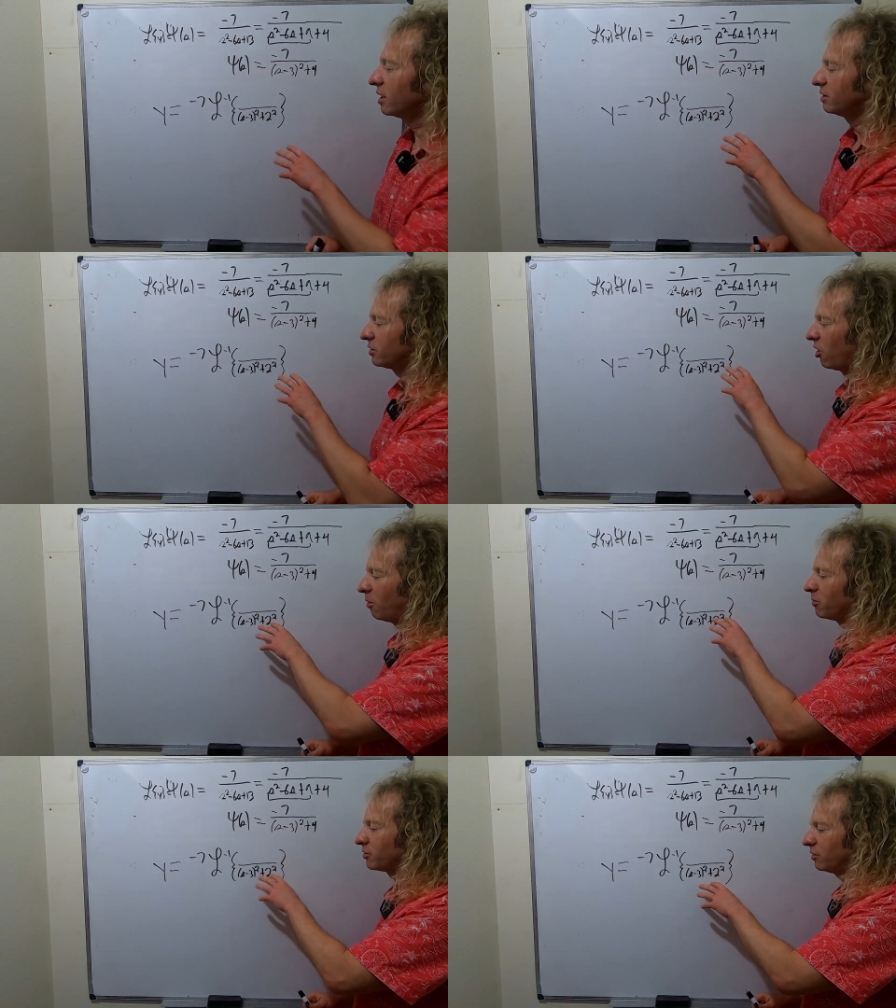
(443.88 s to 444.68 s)
that this
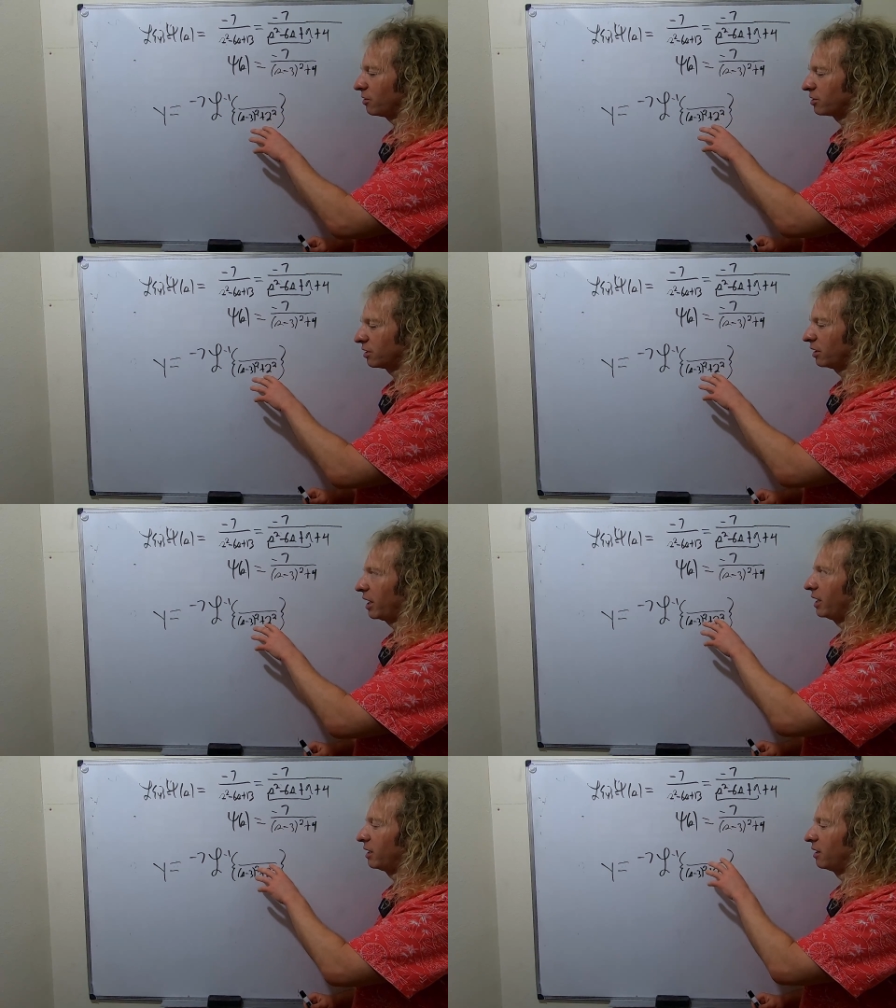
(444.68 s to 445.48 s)
almost looks
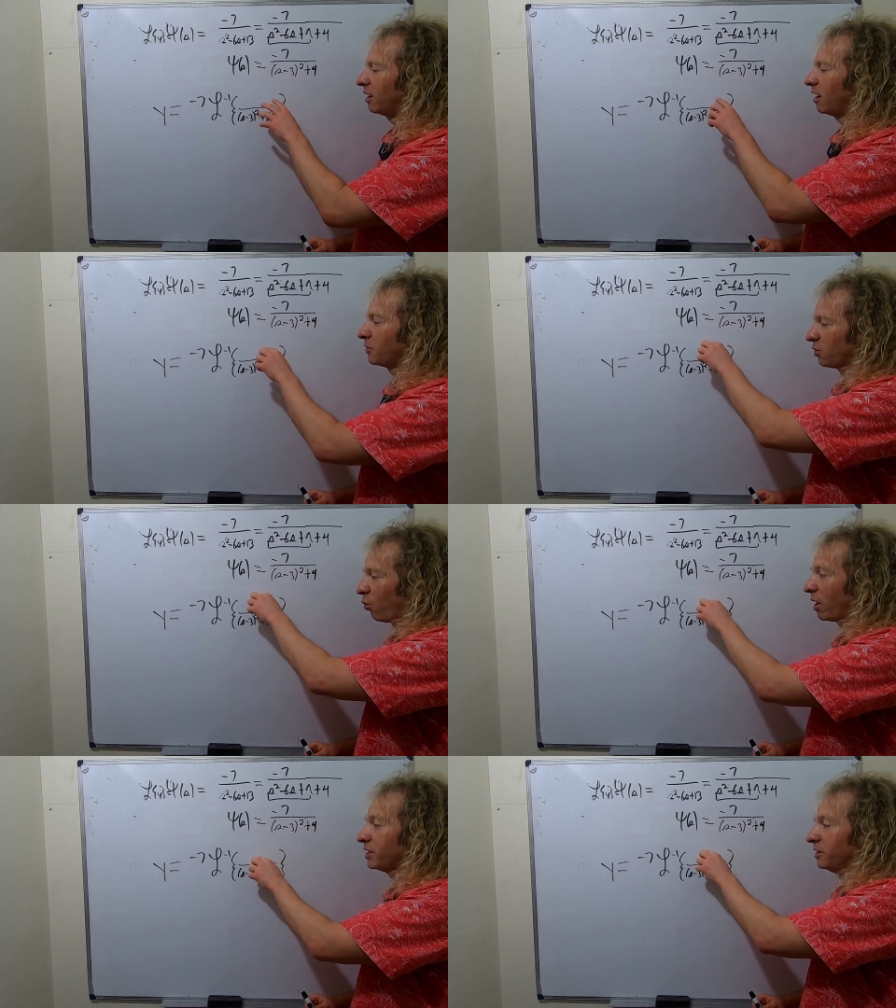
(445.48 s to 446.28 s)
like uh, there's a
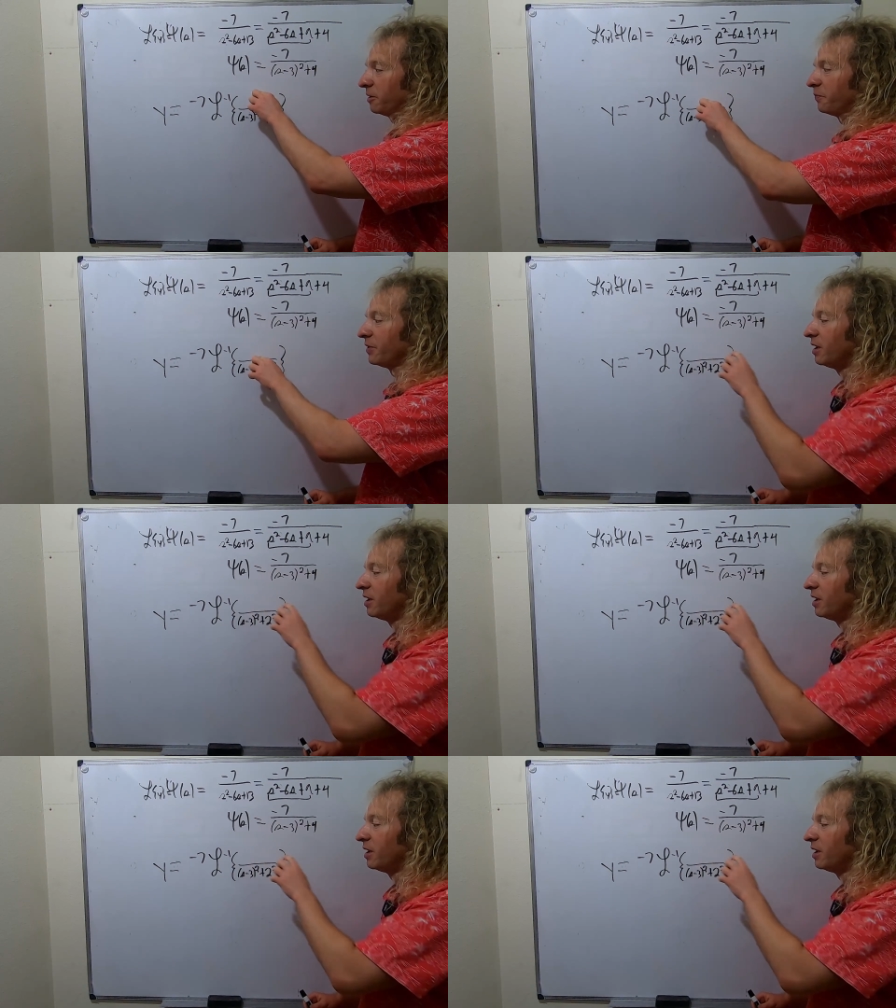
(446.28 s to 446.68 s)
1 here.